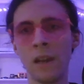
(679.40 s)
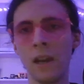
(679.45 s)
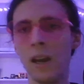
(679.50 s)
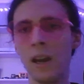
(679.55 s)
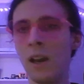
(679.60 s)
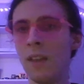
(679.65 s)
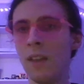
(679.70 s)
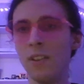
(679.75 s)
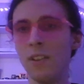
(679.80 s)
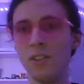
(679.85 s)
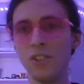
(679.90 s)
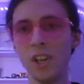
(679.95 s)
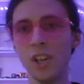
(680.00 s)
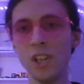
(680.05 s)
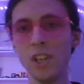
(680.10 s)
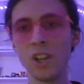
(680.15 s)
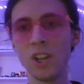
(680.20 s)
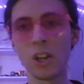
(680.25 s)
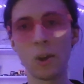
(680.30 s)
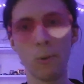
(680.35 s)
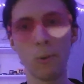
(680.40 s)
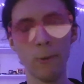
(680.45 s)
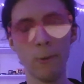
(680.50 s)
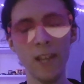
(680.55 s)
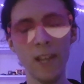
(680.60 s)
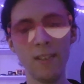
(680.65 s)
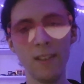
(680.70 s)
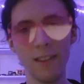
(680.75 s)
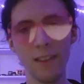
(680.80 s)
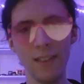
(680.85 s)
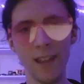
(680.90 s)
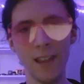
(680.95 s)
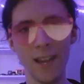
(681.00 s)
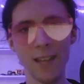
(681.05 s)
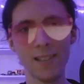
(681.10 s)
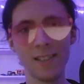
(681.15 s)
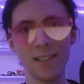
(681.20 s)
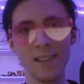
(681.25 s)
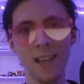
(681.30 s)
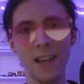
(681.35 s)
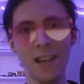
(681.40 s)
The judge agreed to this